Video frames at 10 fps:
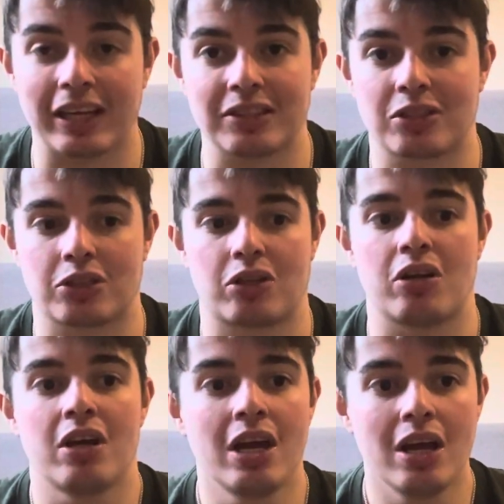It's
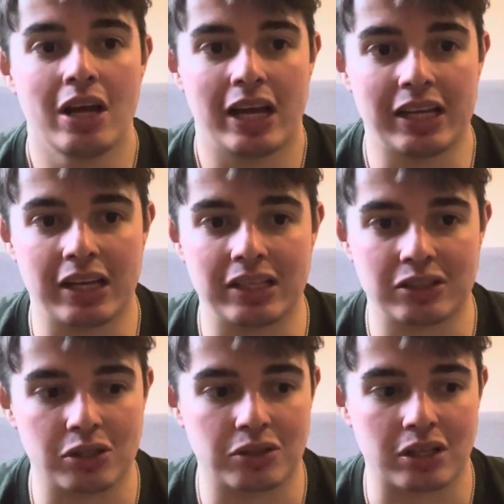
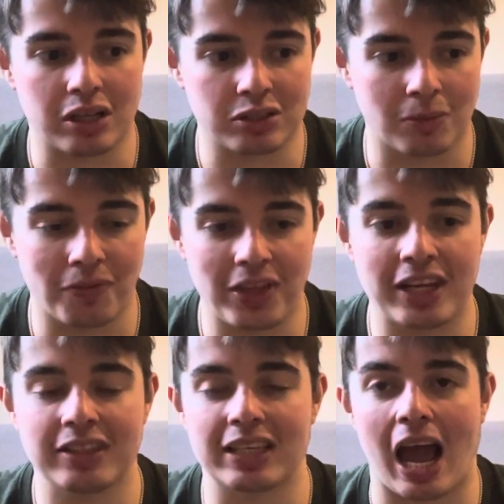just
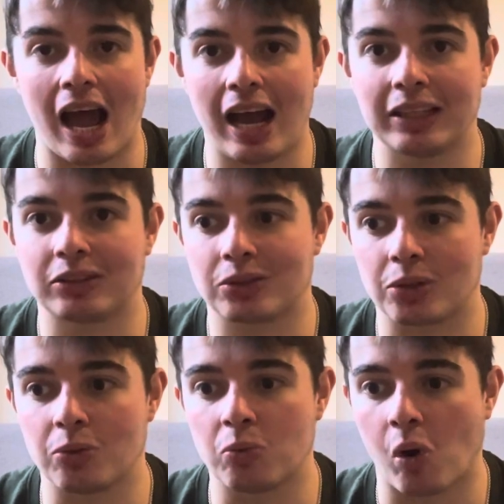something to add
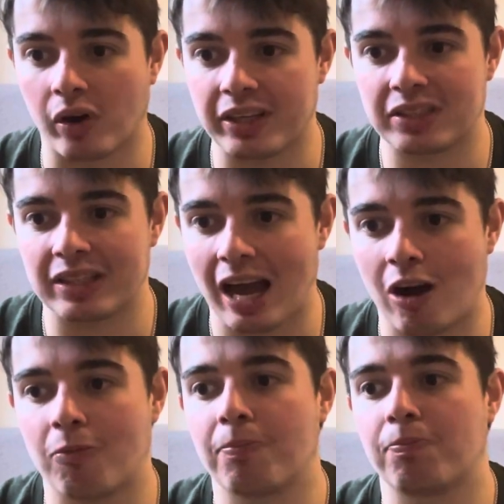to what is now